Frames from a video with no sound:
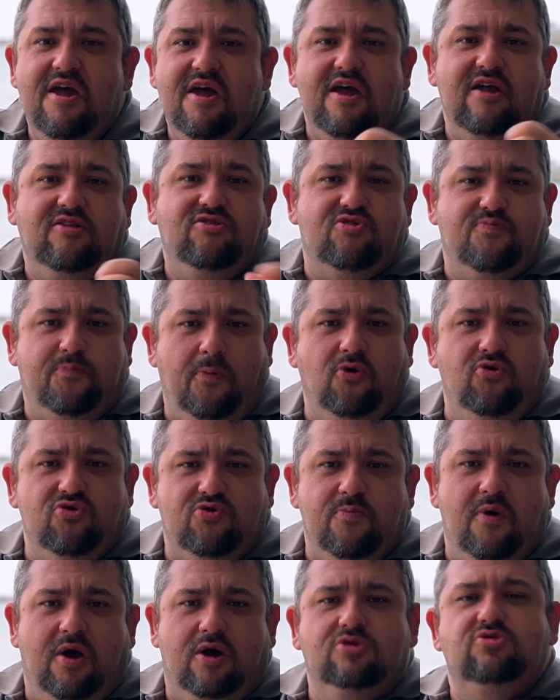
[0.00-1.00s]
in sports
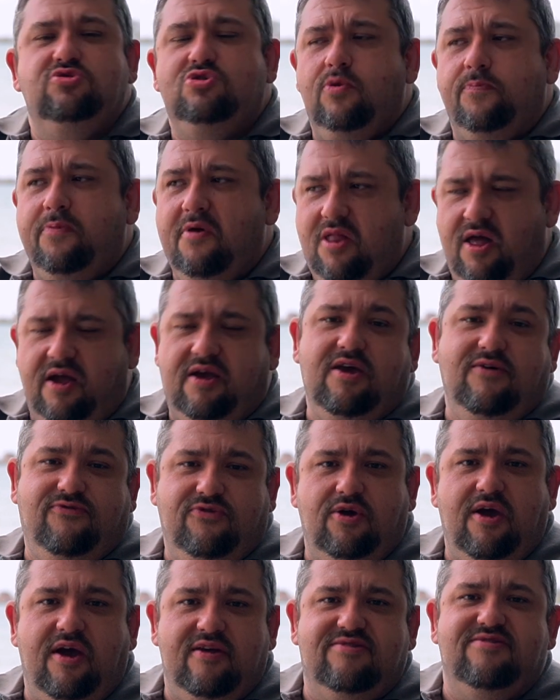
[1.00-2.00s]
mode, you'll be lucky if
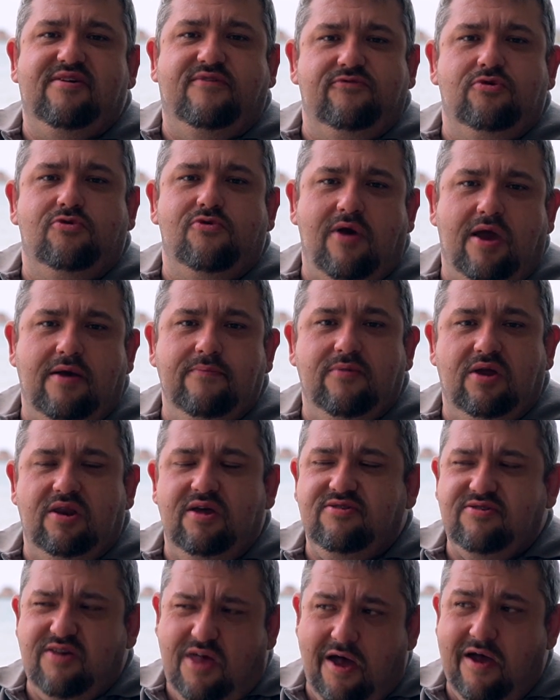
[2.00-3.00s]
you get 7 or 8
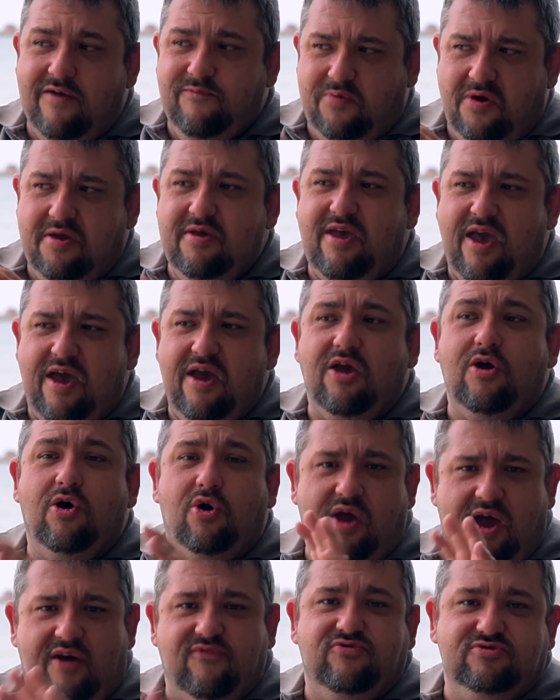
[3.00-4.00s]
minutes. I've been getting
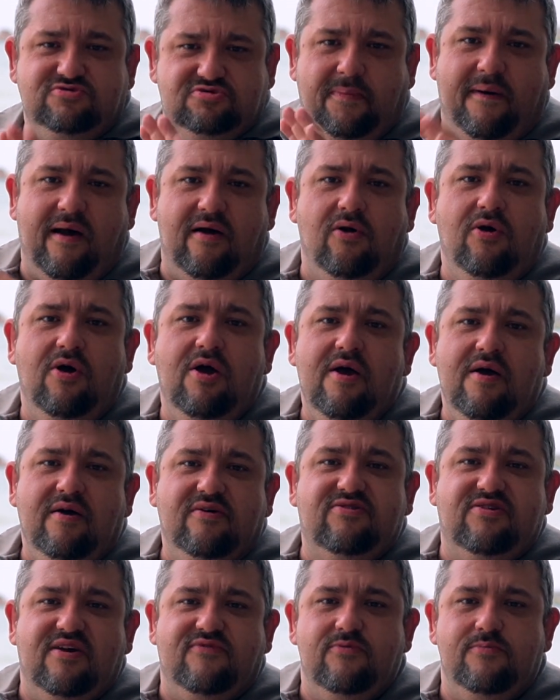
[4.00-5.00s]
on average about
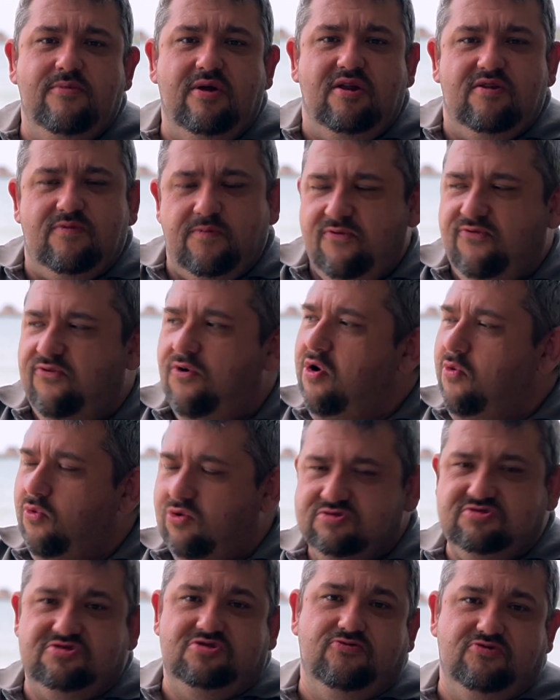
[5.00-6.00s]
7 minutes before it
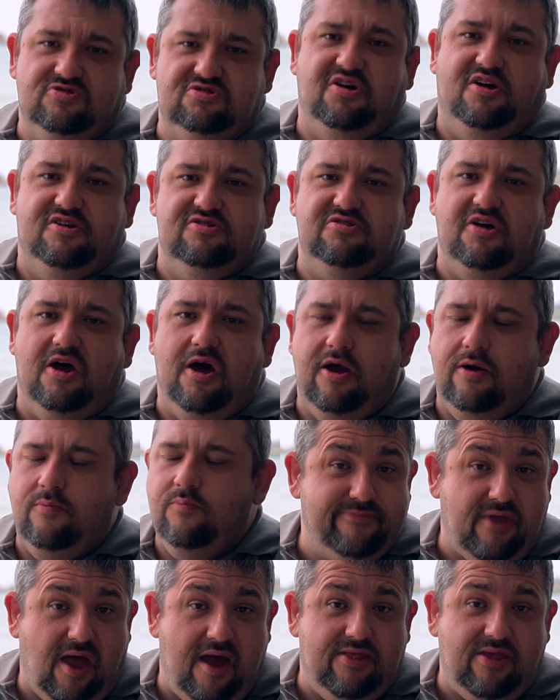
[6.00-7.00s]
wants to return to home.
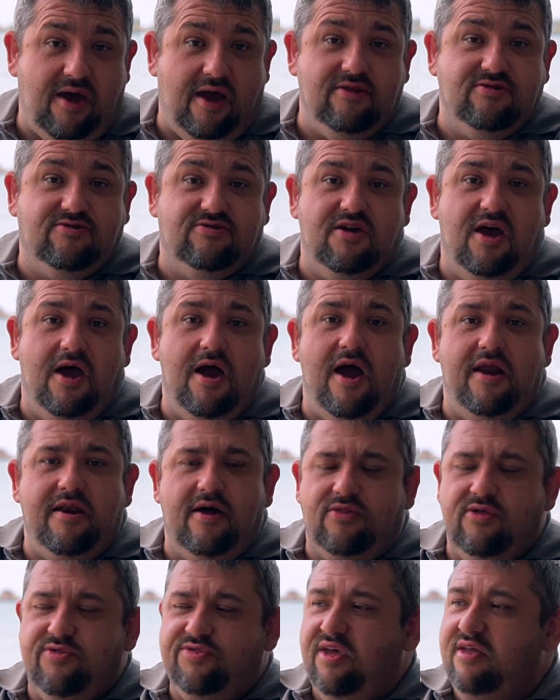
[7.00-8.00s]
And that's
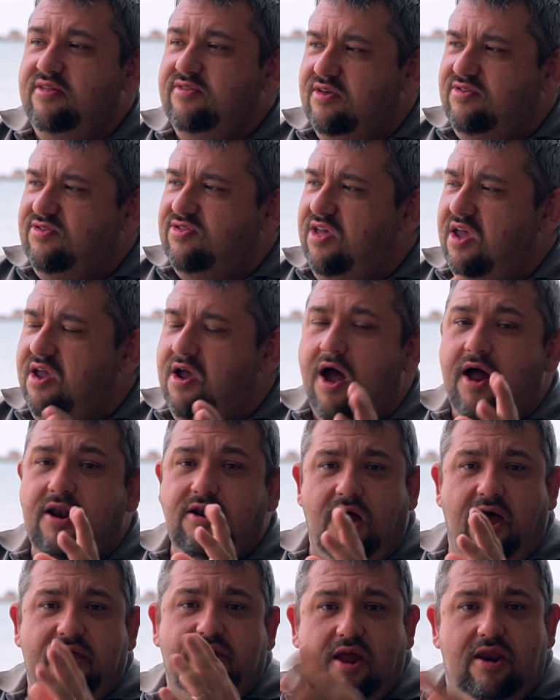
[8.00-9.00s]
another thing. This thing,
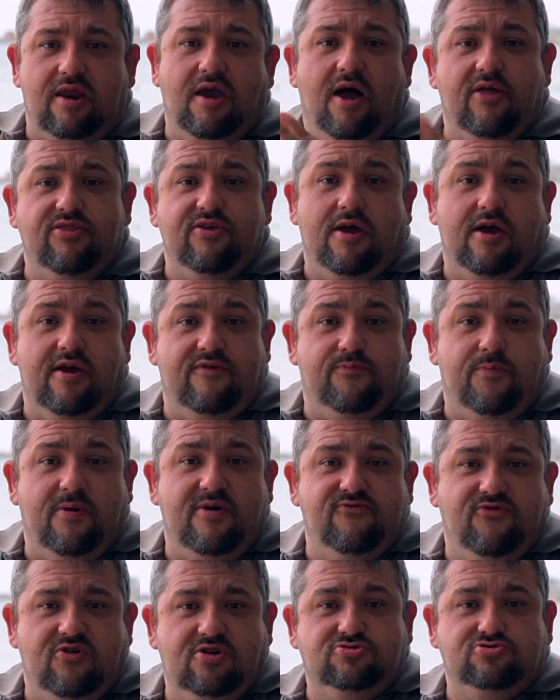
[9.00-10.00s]
unlike any other
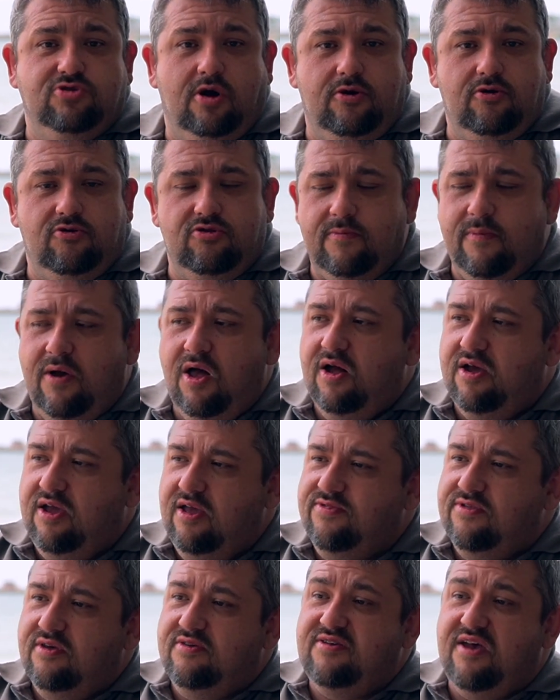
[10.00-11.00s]
FPV drone on the
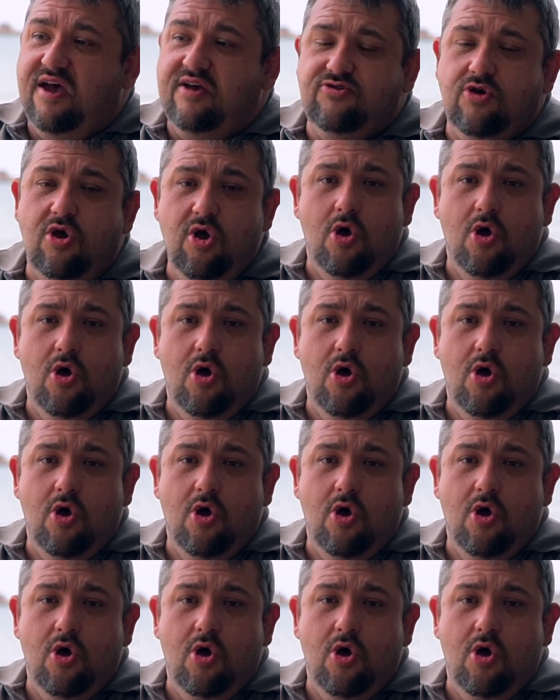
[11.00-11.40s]
market, this has